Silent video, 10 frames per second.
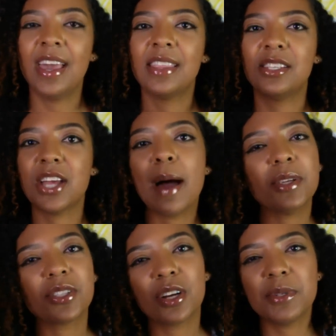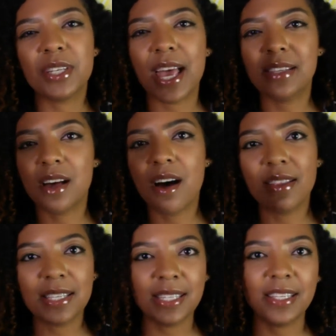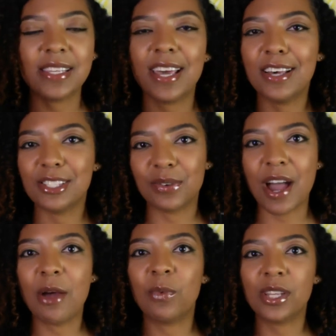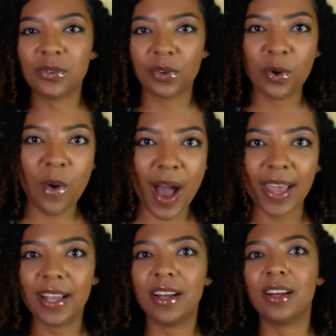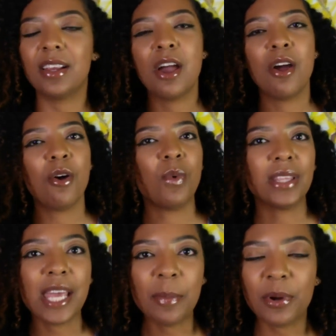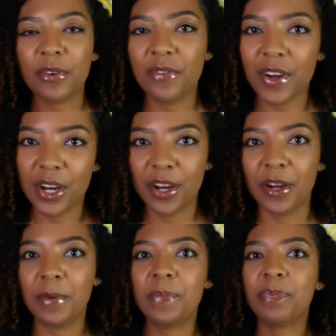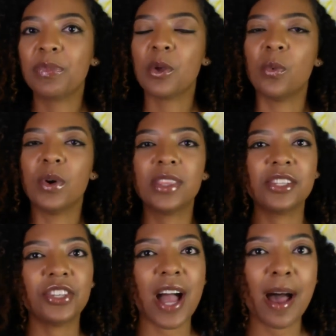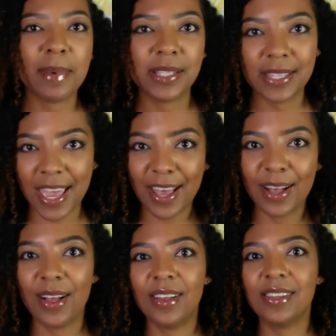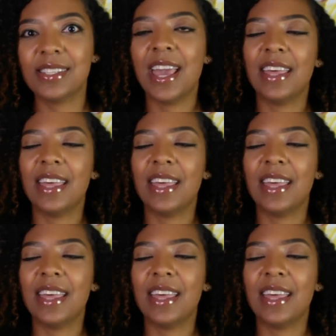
The job description has all the details around what's required, what they prefer, what the job entails.